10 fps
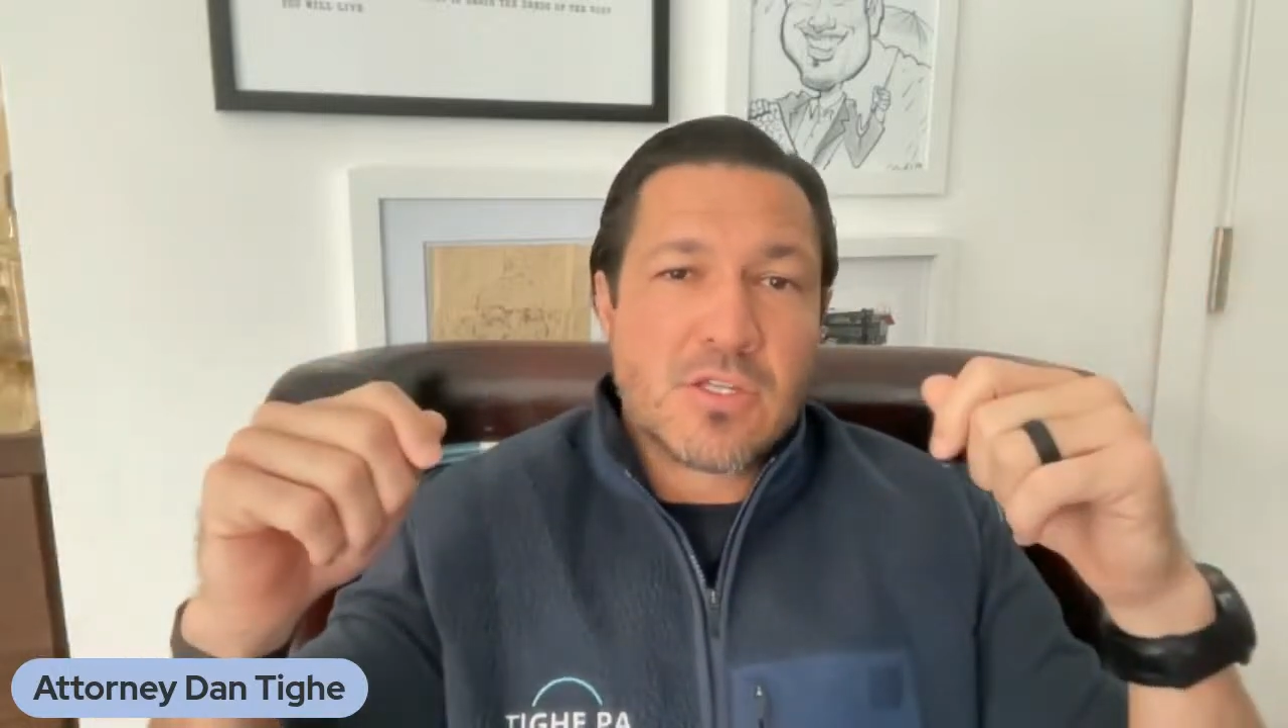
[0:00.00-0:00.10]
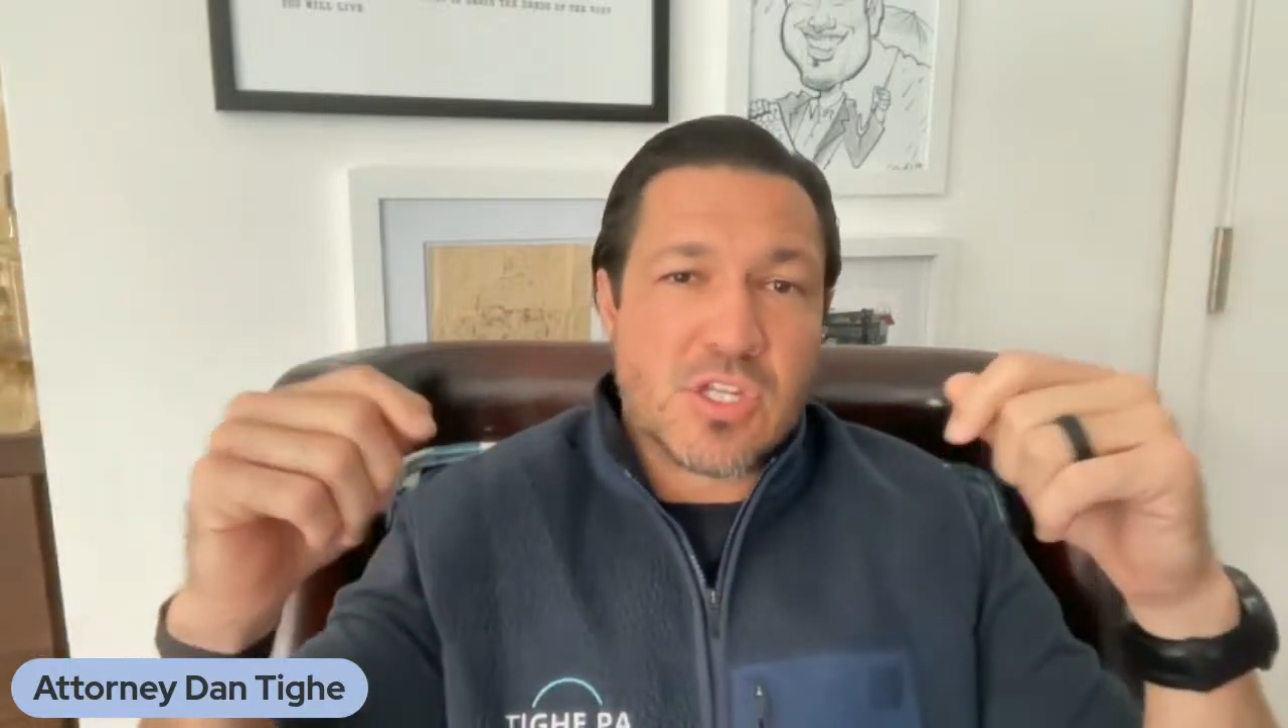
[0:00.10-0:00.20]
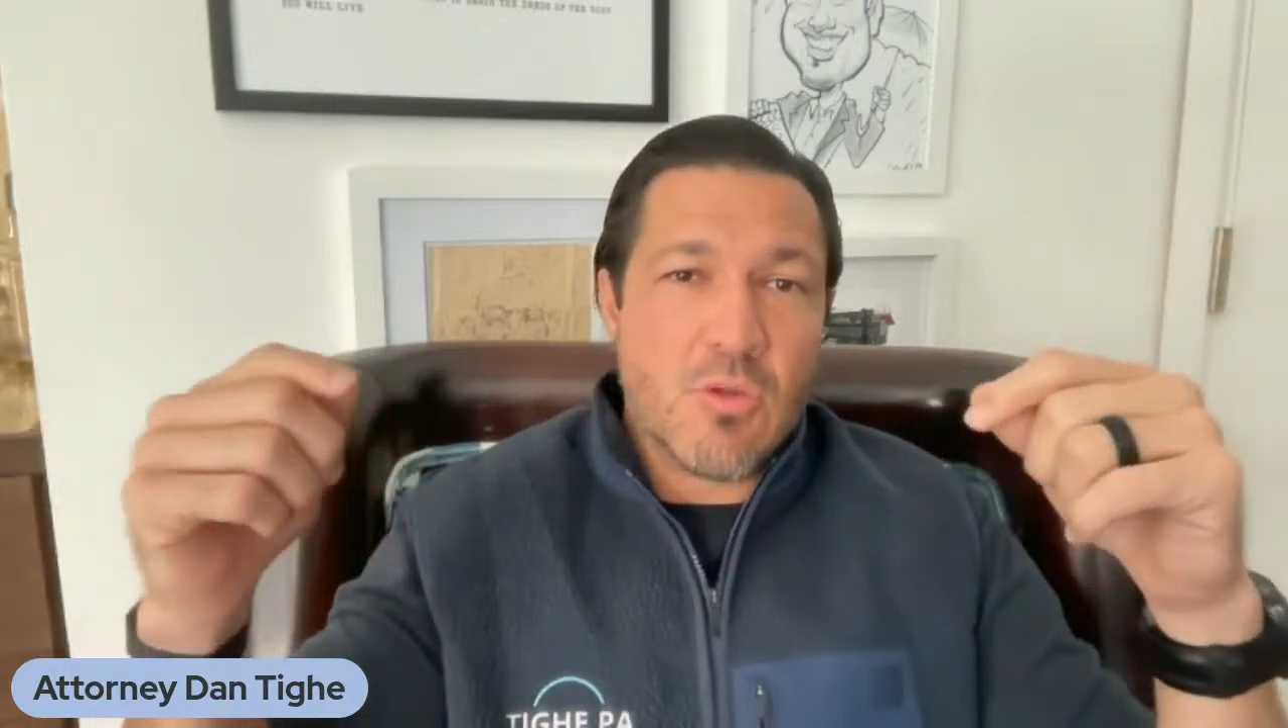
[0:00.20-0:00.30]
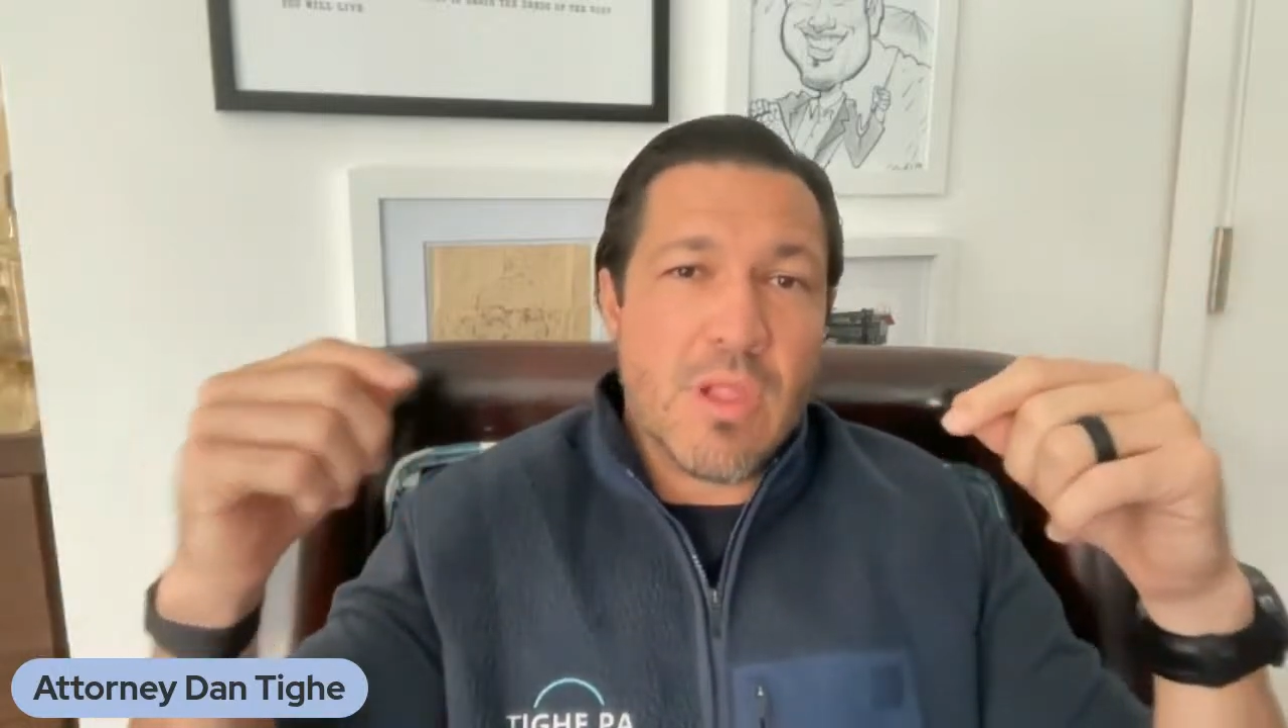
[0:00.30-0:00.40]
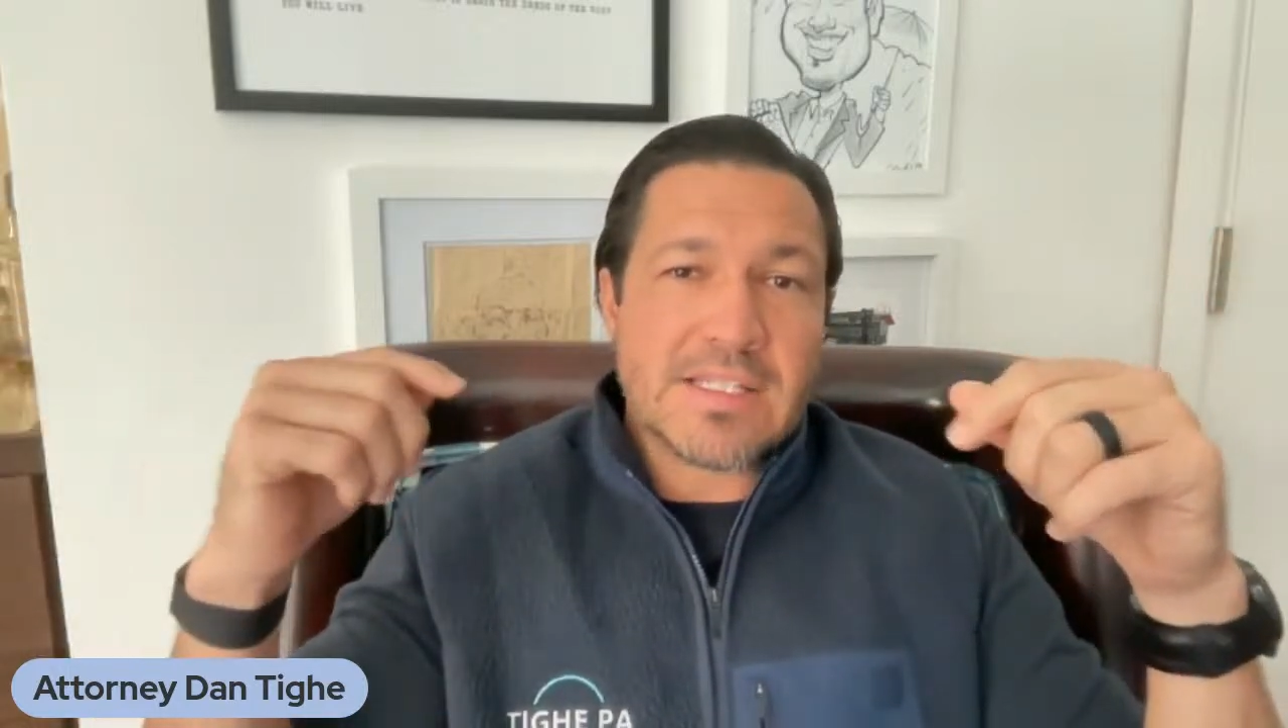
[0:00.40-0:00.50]

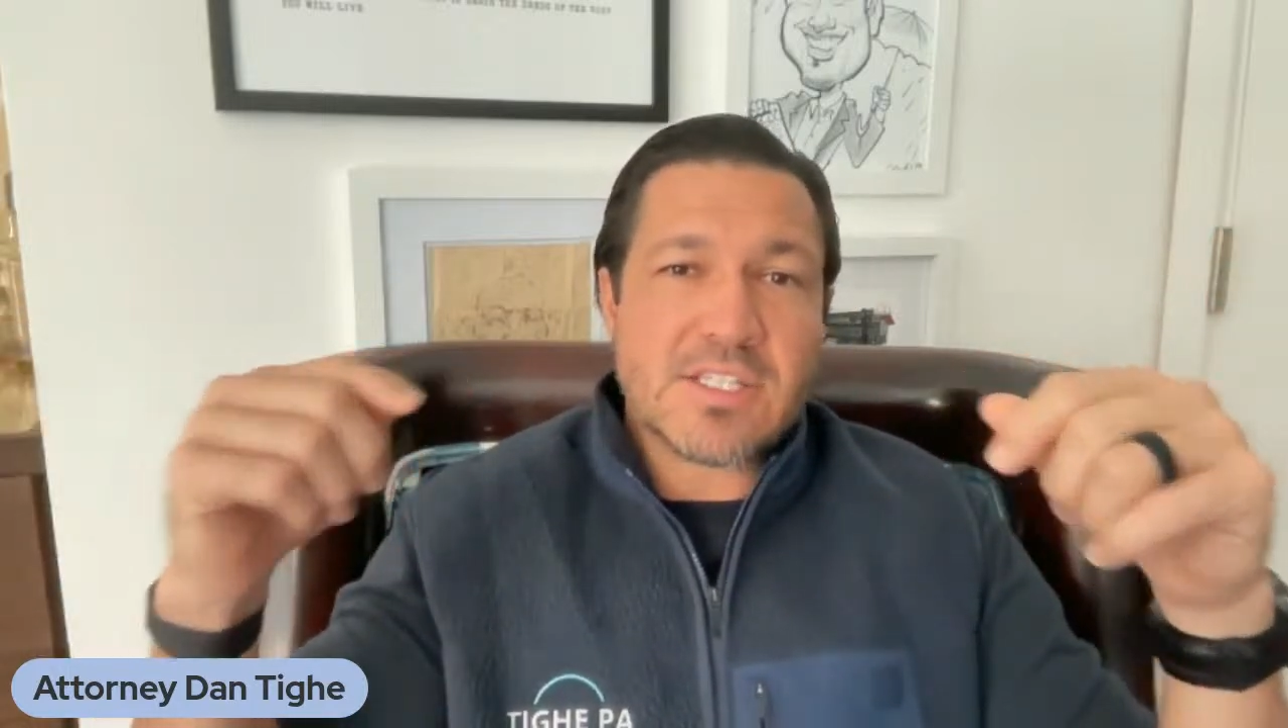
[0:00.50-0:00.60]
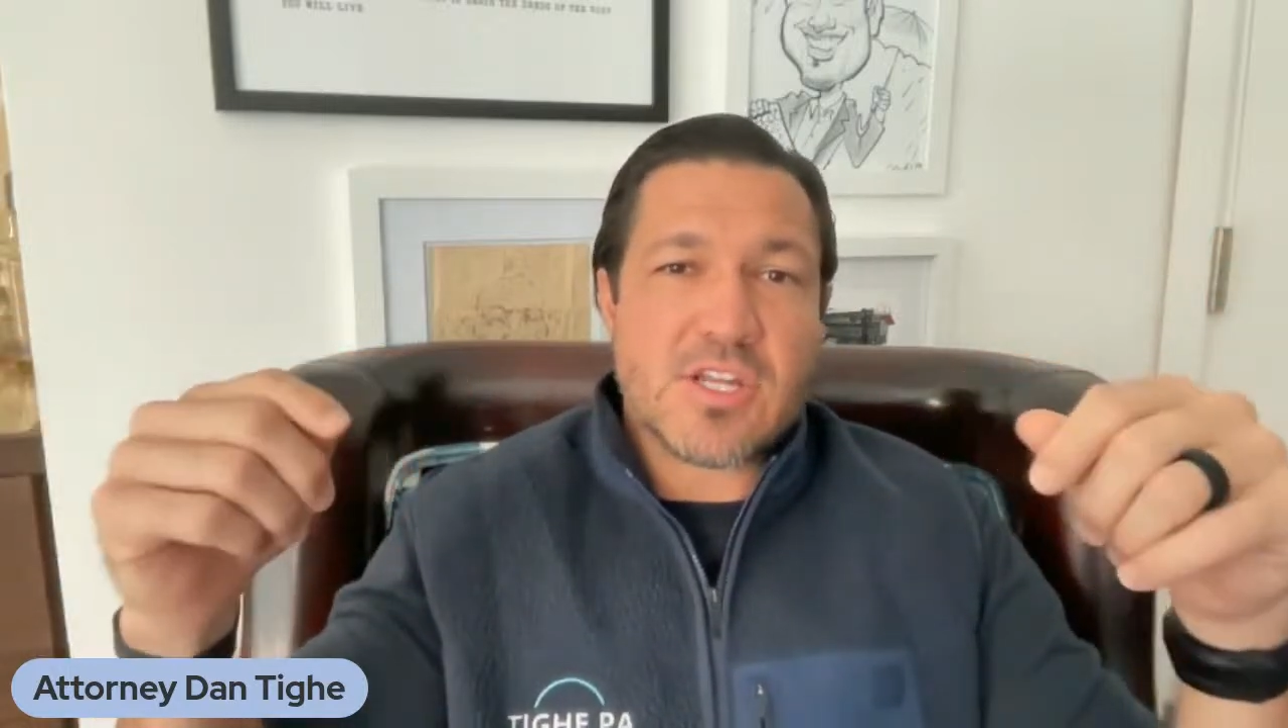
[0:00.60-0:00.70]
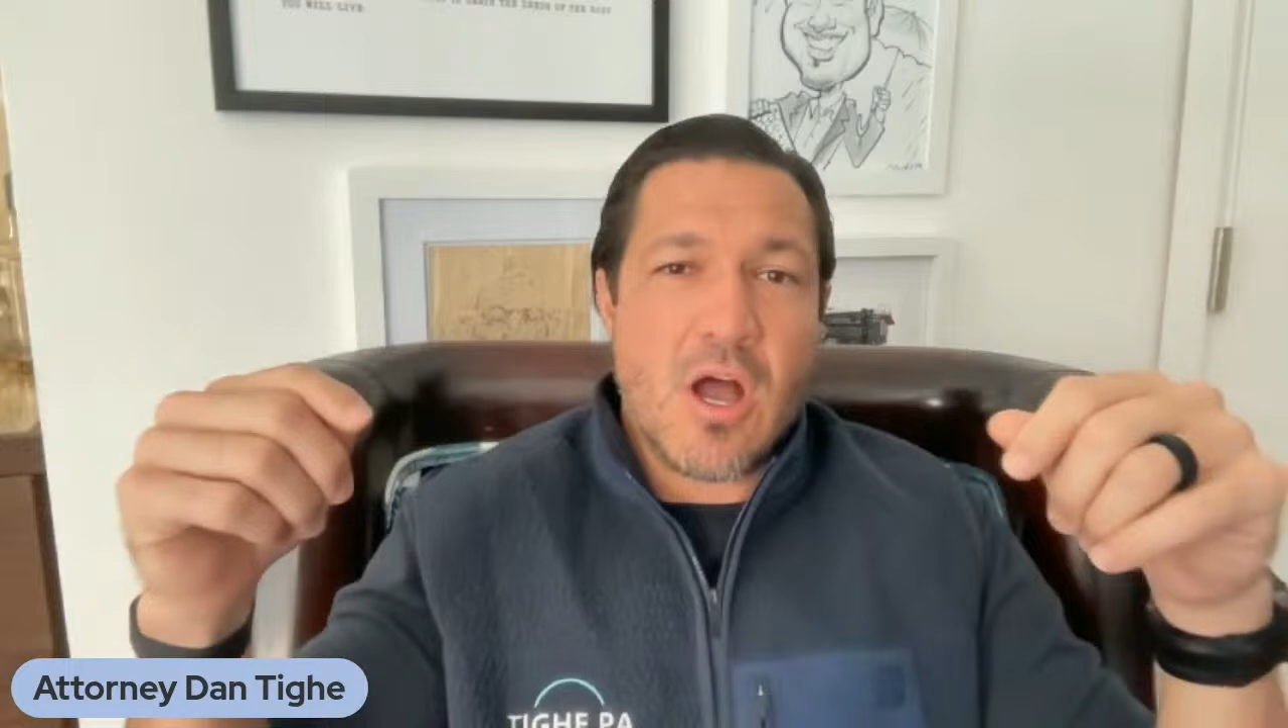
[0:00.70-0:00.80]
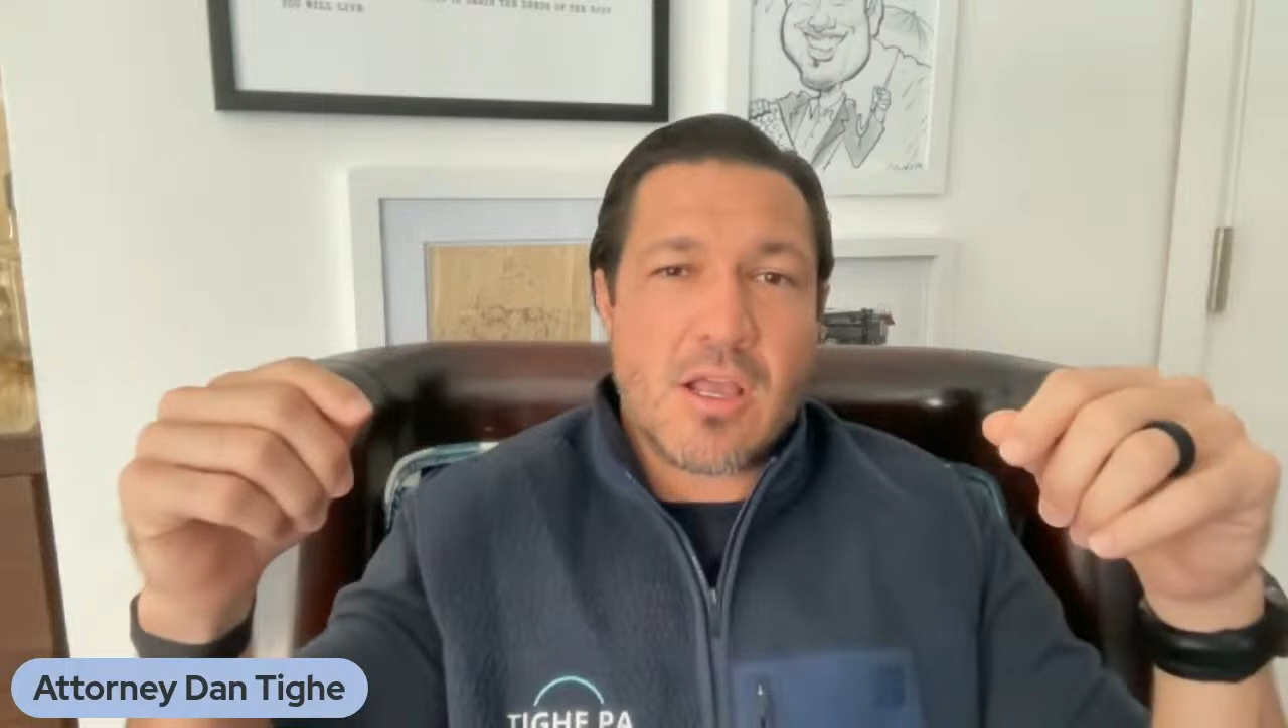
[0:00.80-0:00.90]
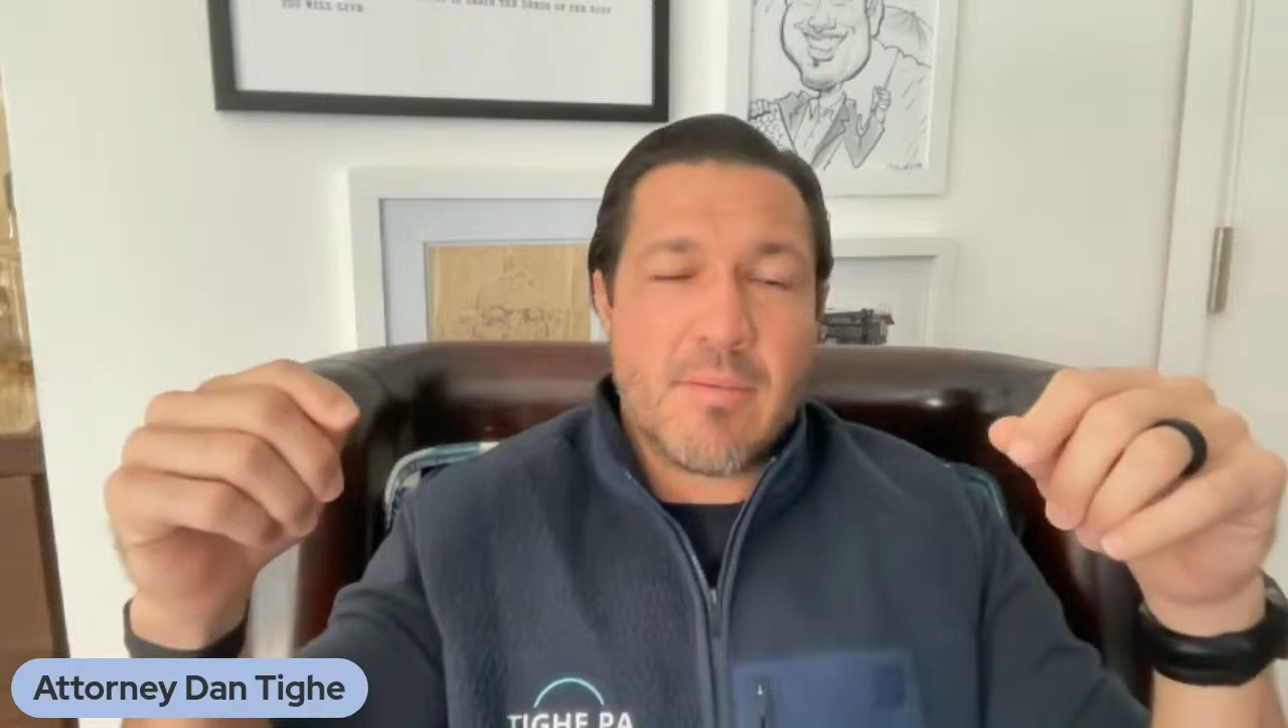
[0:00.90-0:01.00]
So let's
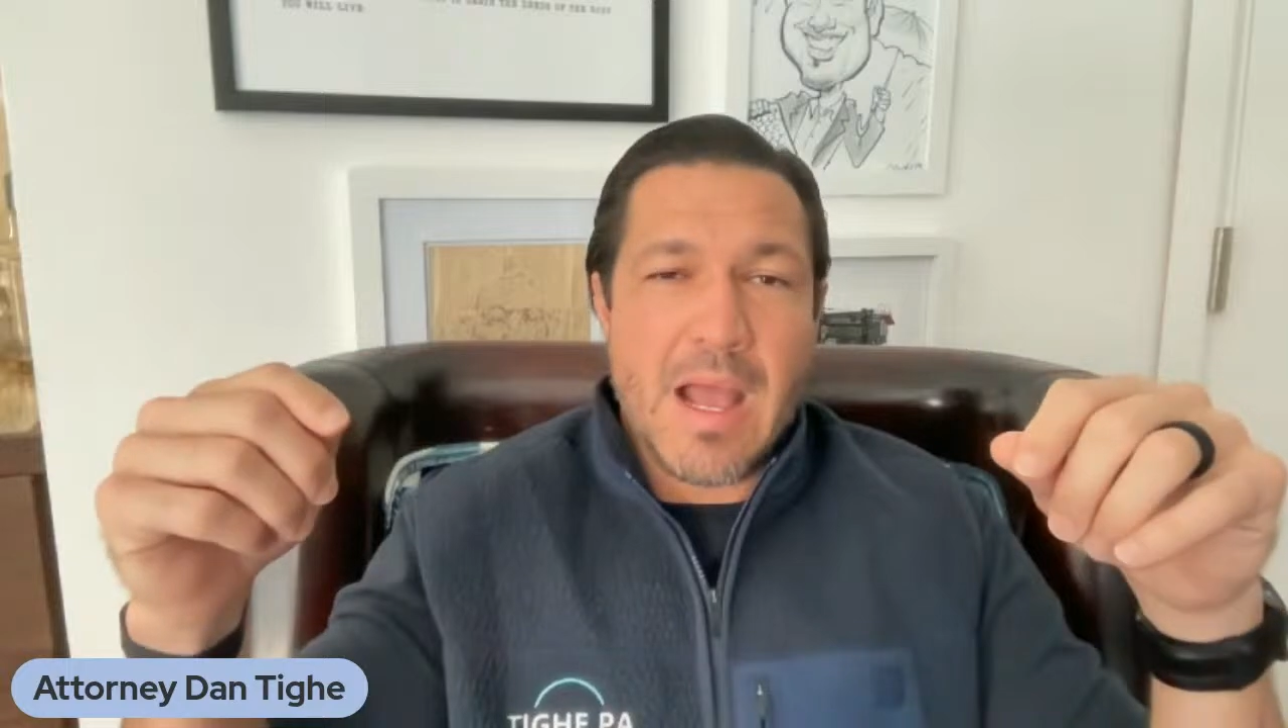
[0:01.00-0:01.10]
talk